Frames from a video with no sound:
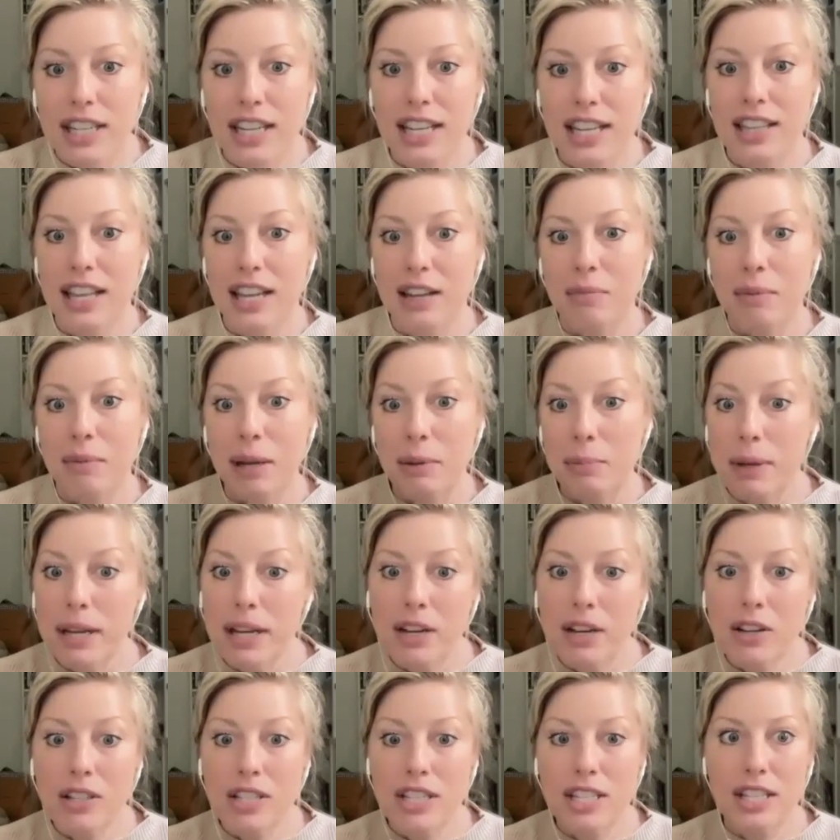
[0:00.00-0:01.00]
And then my
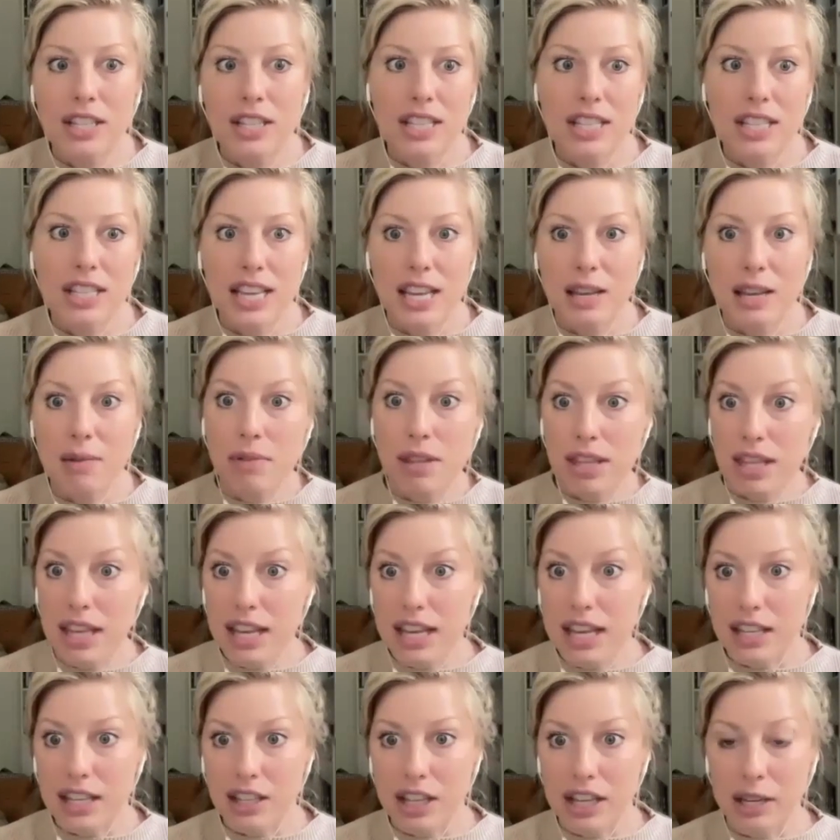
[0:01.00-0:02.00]
parents did the same
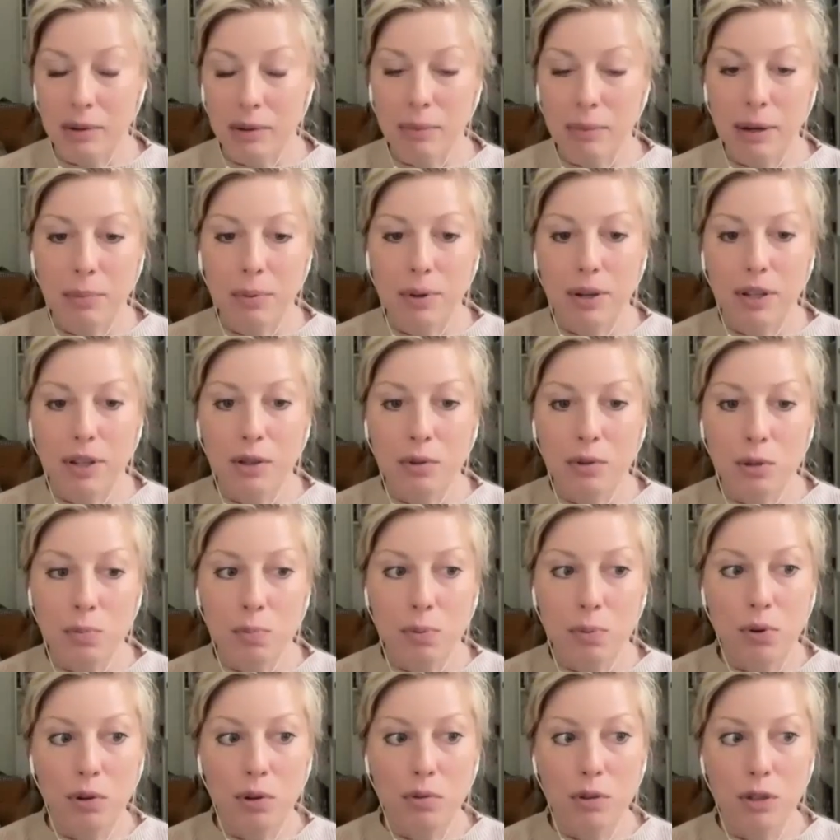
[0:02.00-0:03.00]
thing. Like, my brother was
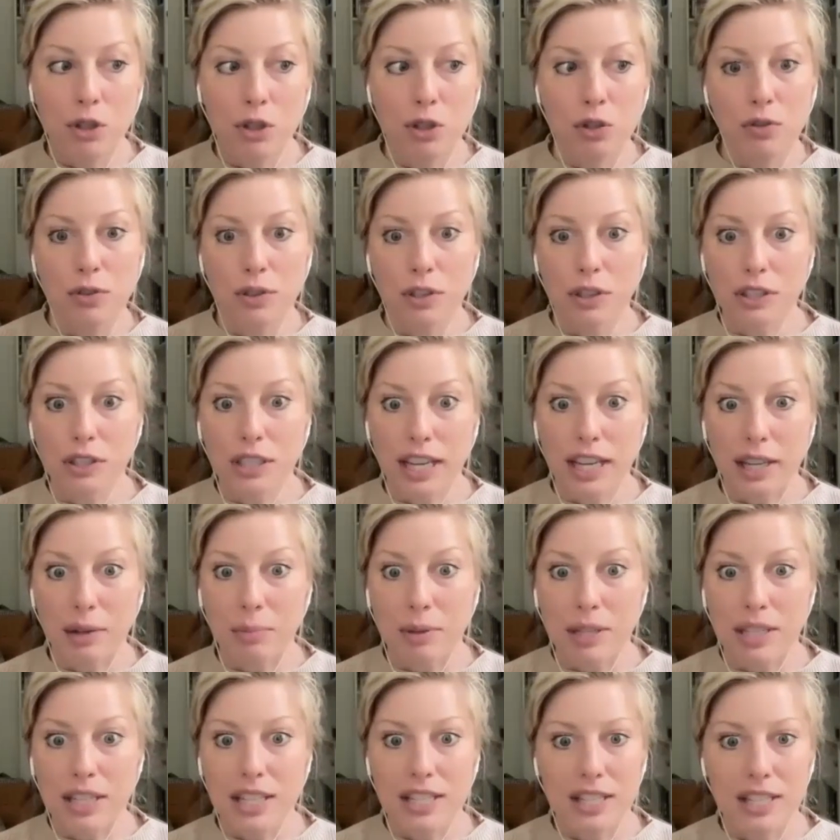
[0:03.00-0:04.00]
born with juvenile
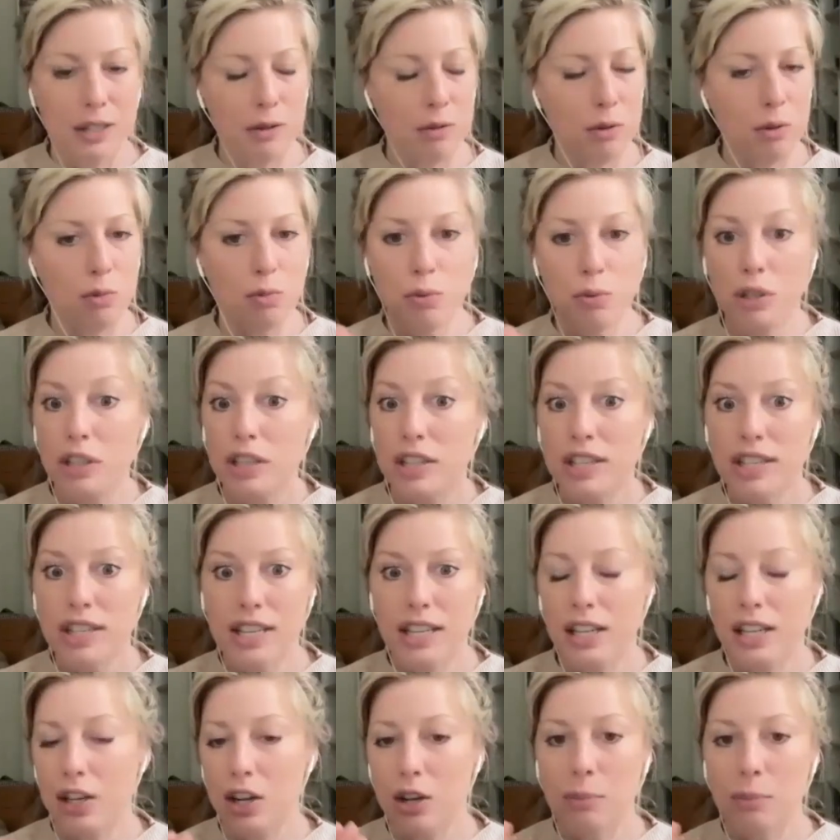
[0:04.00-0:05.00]
diabetes, and he was really
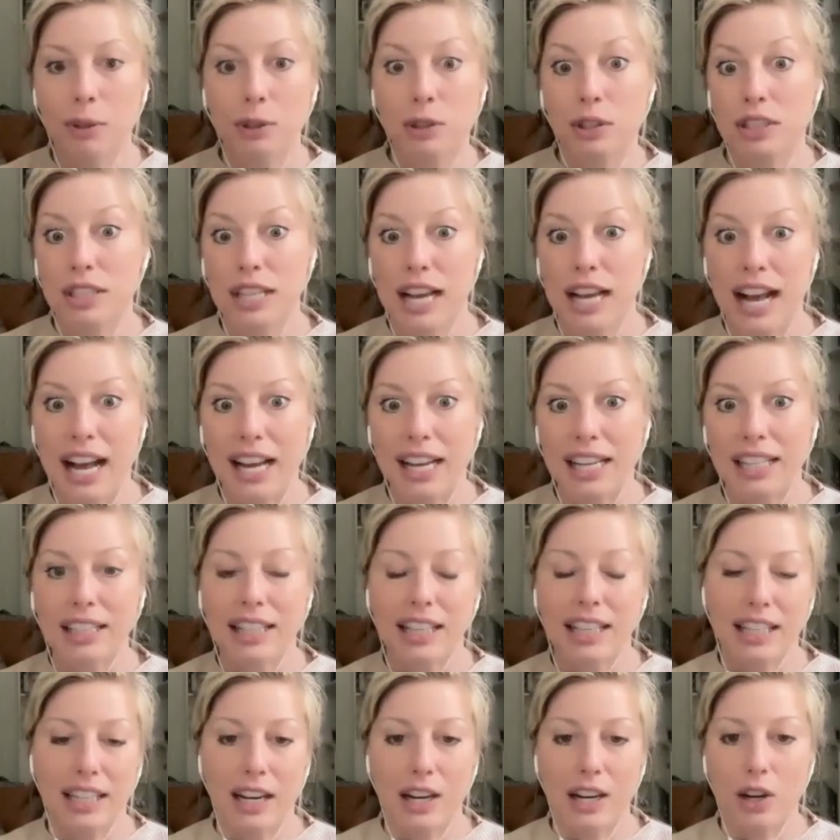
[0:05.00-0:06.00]
sick and almost died
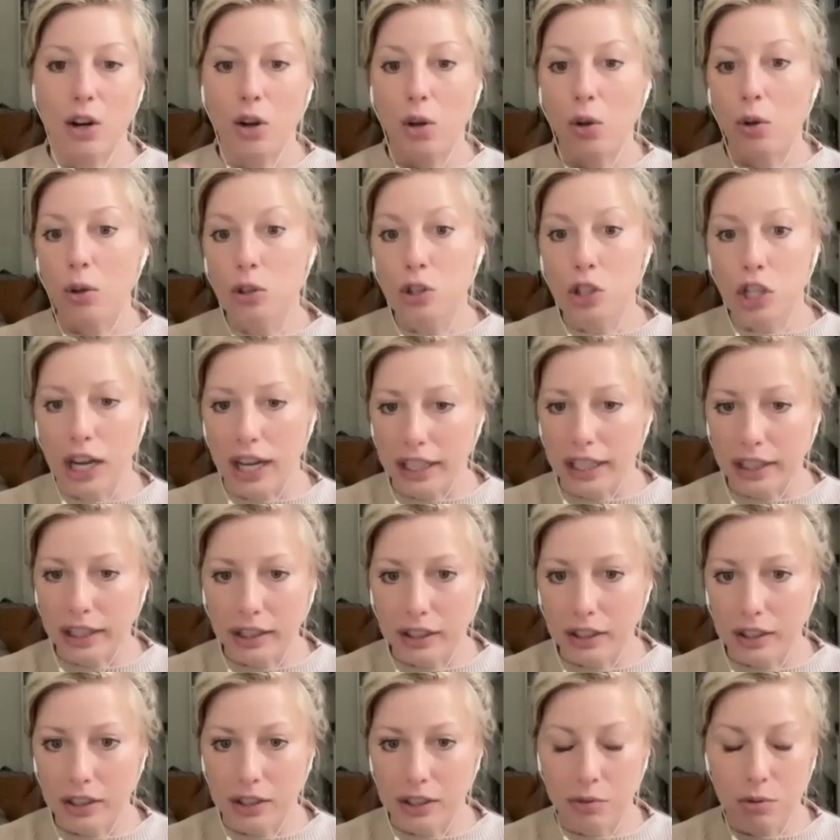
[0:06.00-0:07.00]
like our whole
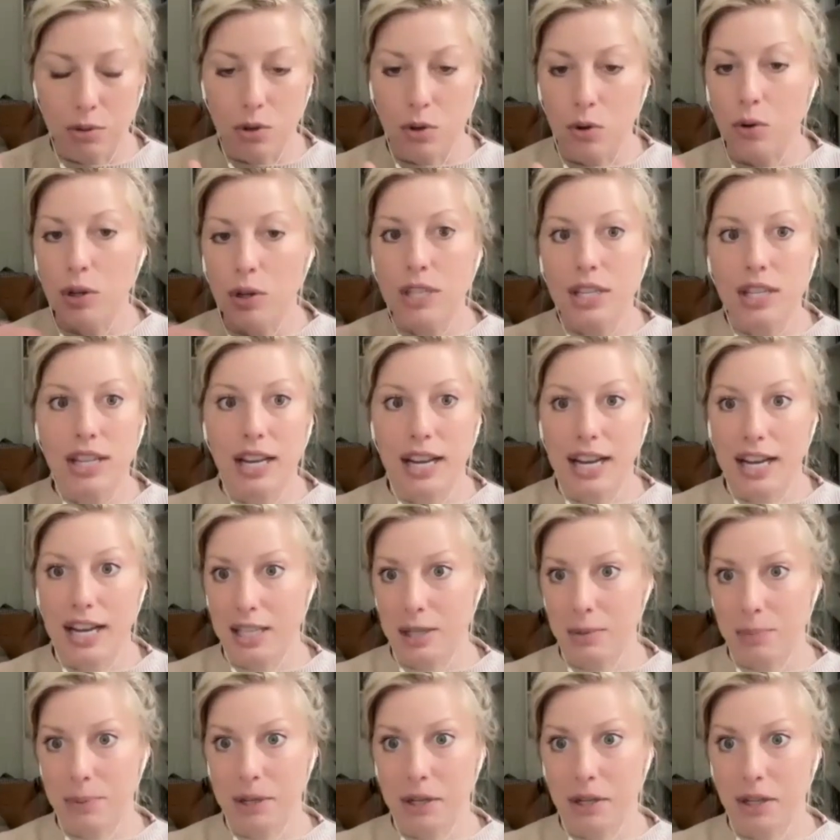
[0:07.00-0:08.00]
childhood. He was always in the
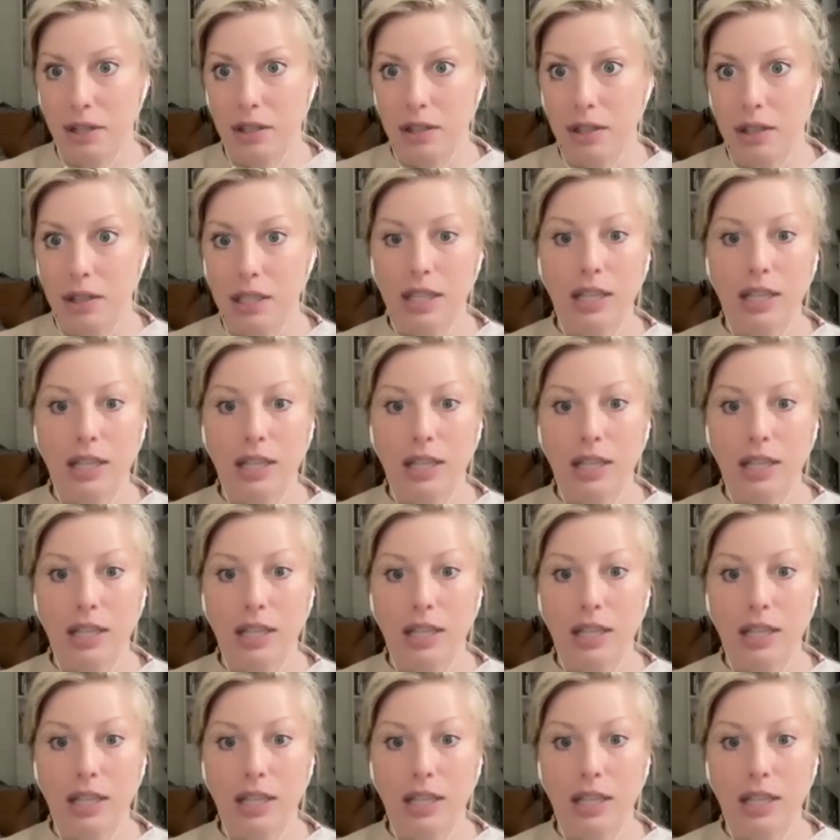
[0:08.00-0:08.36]
hospital.